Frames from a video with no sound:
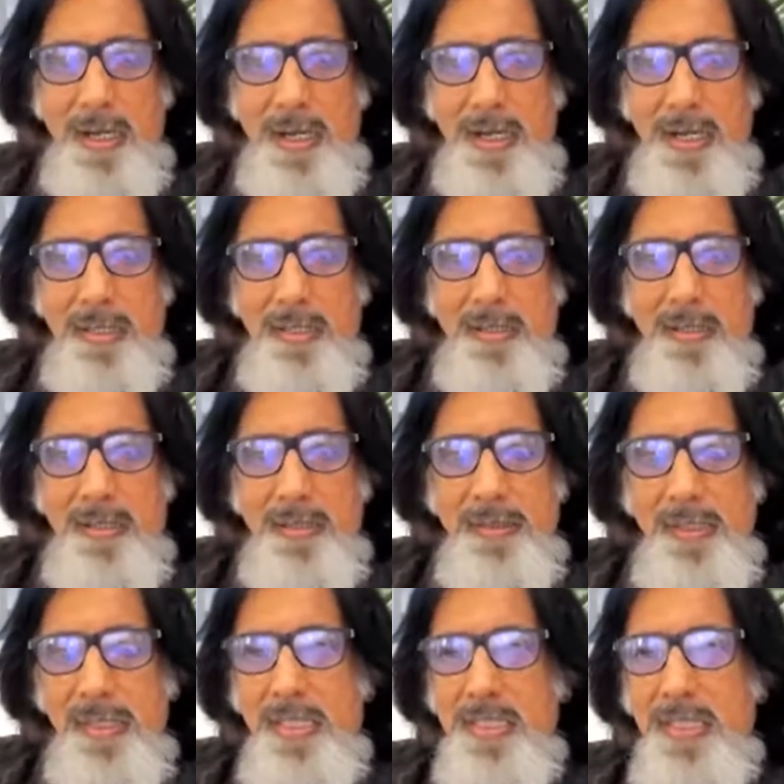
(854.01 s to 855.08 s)
and
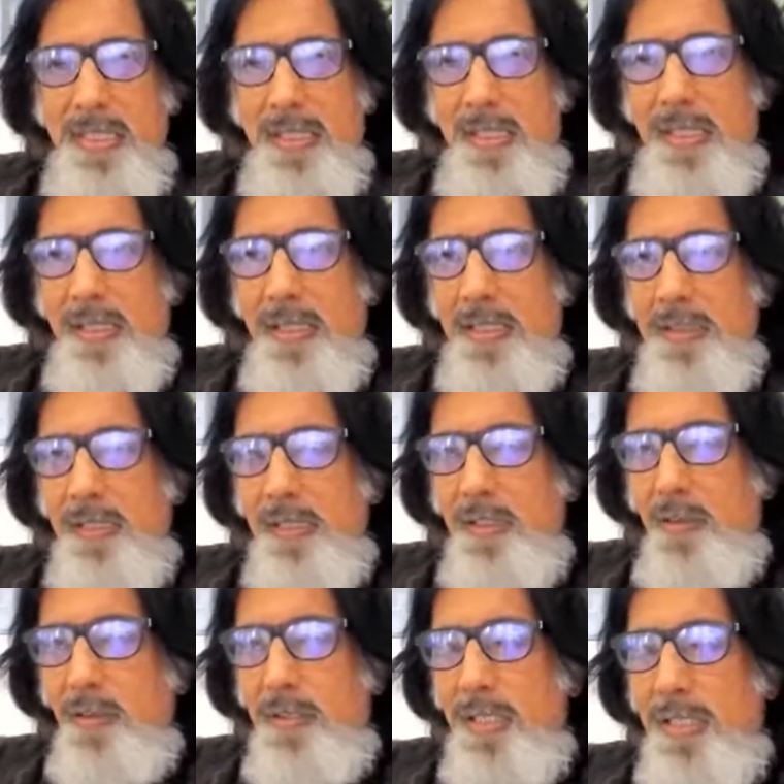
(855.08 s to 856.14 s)
he said,
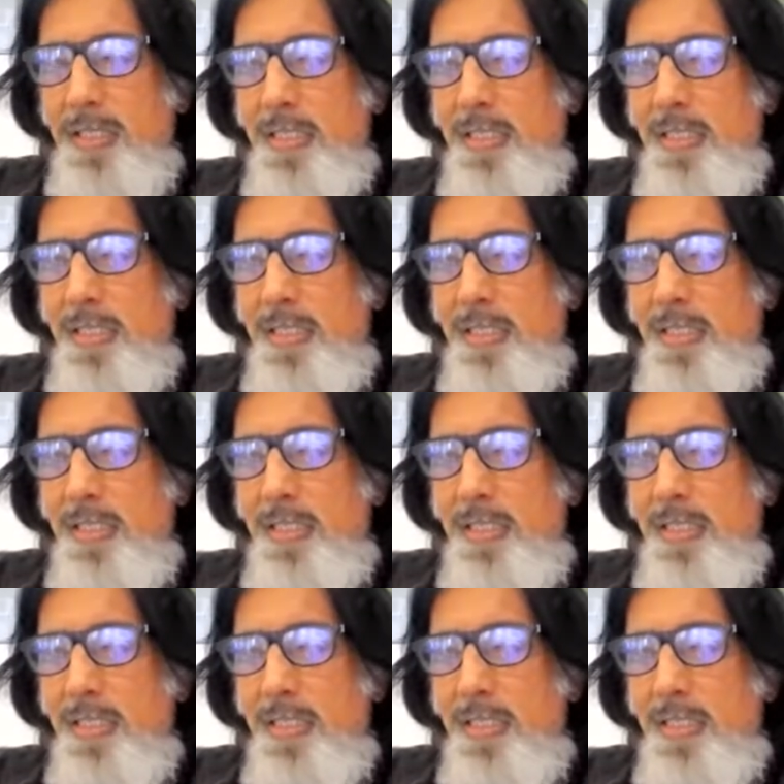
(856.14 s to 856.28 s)
there